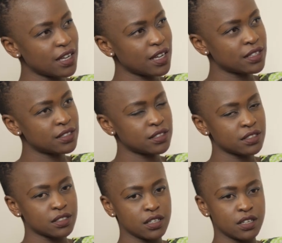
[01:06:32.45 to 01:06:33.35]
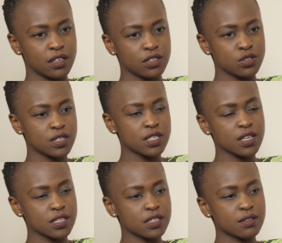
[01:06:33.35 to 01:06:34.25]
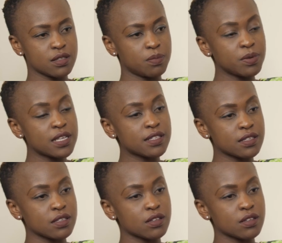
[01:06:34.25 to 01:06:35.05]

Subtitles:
and to discuss the piece